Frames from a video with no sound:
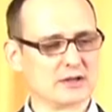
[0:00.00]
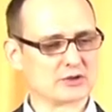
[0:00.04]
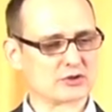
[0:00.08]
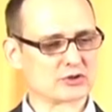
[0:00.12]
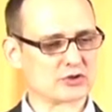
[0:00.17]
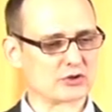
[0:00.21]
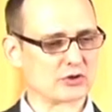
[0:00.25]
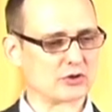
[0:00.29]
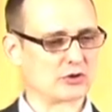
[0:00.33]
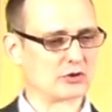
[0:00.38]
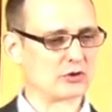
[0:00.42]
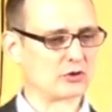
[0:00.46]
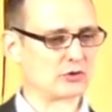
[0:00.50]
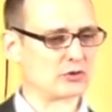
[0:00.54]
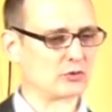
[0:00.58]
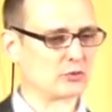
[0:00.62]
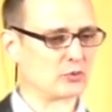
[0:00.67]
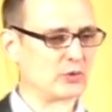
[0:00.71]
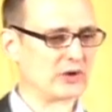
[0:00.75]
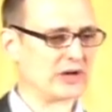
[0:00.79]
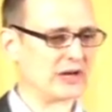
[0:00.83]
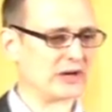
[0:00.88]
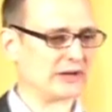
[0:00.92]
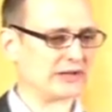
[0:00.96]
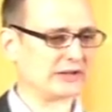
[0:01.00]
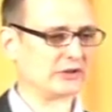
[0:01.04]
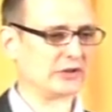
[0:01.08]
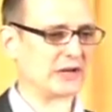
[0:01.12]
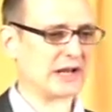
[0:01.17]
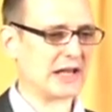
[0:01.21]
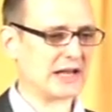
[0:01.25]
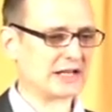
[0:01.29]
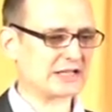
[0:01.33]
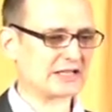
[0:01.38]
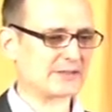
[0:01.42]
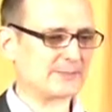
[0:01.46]
So we are in the
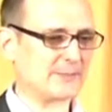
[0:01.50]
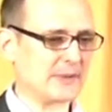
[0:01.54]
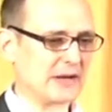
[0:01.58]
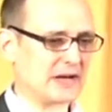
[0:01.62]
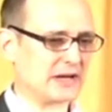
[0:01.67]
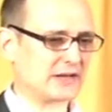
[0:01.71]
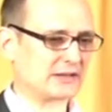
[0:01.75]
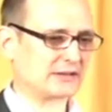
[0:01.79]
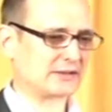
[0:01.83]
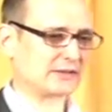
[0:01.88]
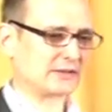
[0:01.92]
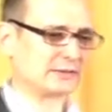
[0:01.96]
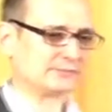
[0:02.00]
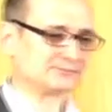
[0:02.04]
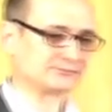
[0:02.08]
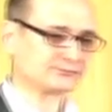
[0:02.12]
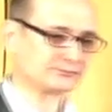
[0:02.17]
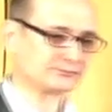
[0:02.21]
last part